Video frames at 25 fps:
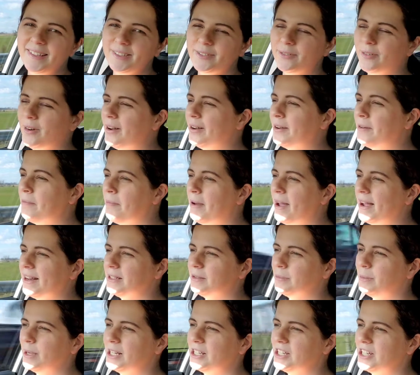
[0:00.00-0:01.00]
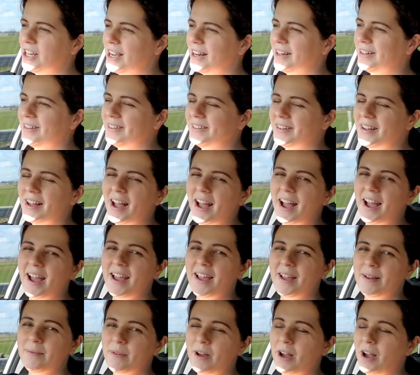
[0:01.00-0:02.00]
welcome back to my channel. I
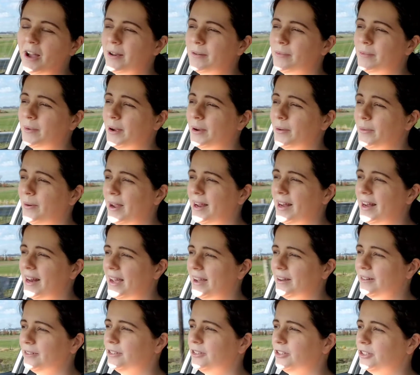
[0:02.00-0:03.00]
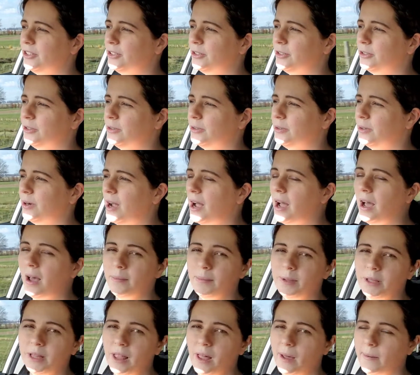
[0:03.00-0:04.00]
am on my way now to
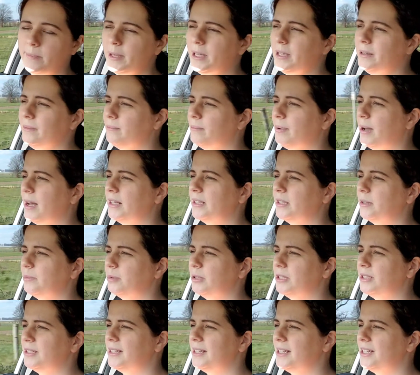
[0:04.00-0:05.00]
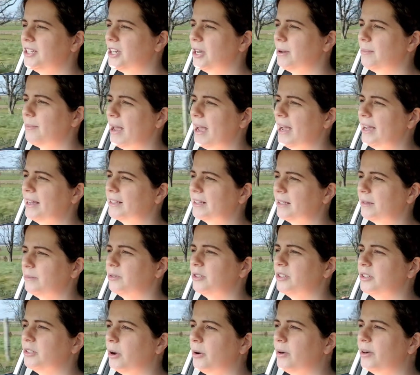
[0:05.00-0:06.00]
Hobby Lobby, possibly TJ Maxx. I'm
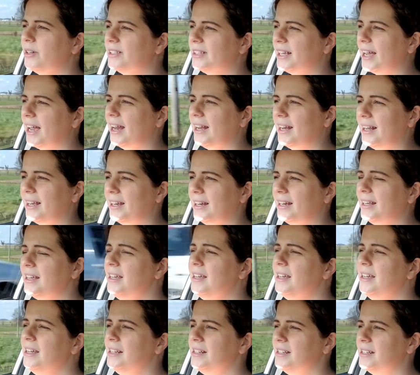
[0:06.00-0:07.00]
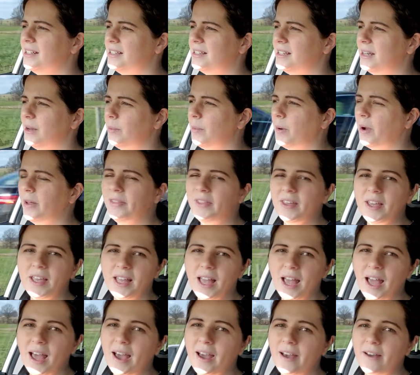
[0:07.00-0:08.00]
so excited to see what they
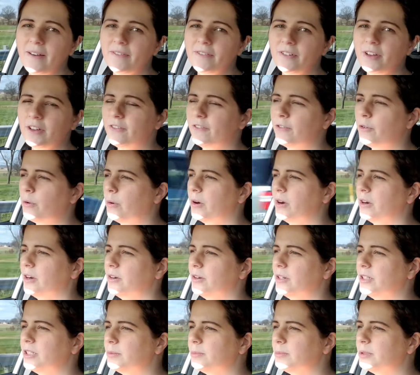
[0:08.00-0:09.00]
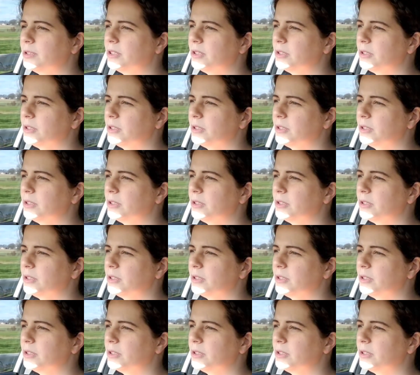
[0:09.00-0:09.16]
have for Christmas